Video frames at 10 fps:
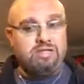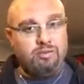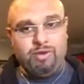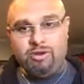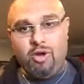
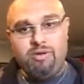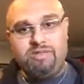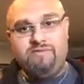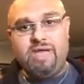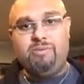So we are
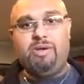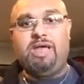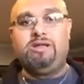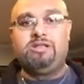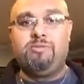always available
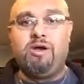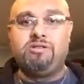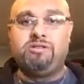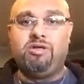at your disposal,